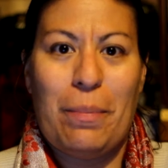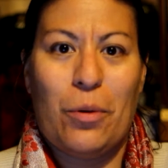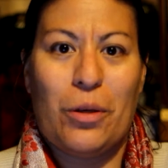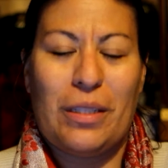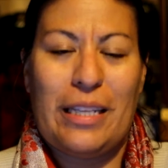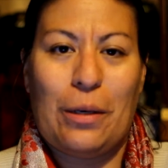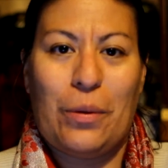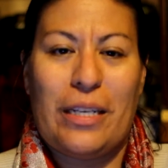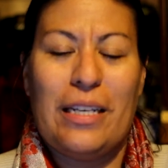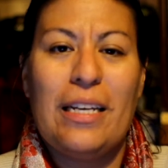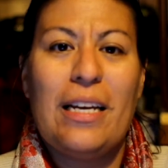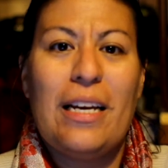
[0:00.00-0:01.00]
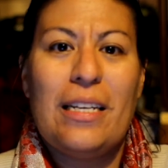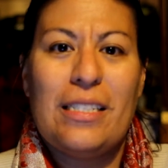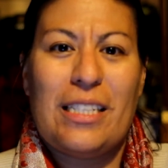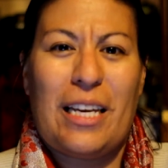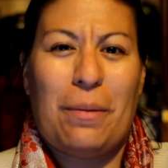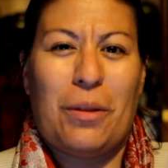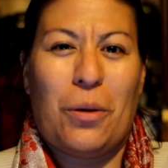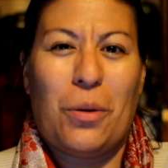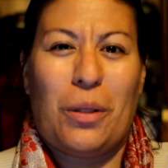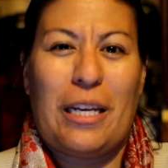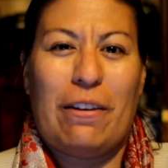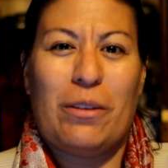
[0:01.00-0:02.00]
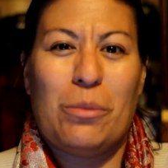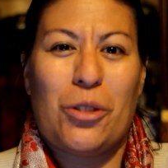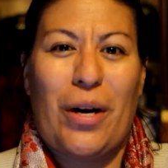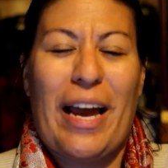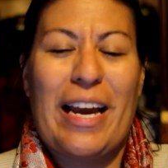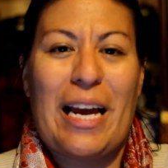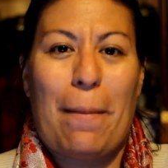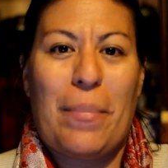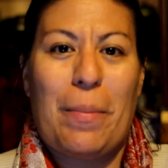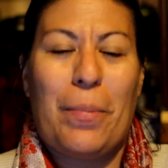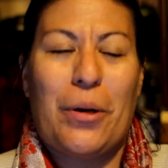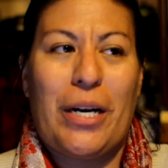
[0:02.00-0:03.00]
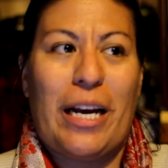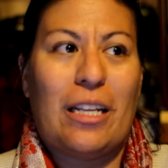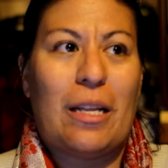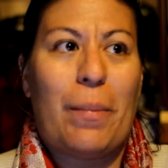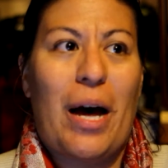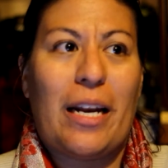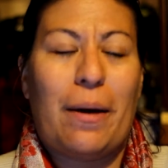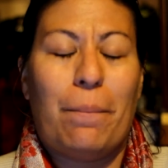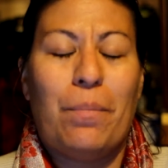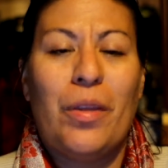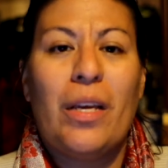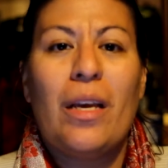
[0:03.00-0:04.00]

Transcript: bit more liquid to keep the whole thing from drying up and burning on the bottom.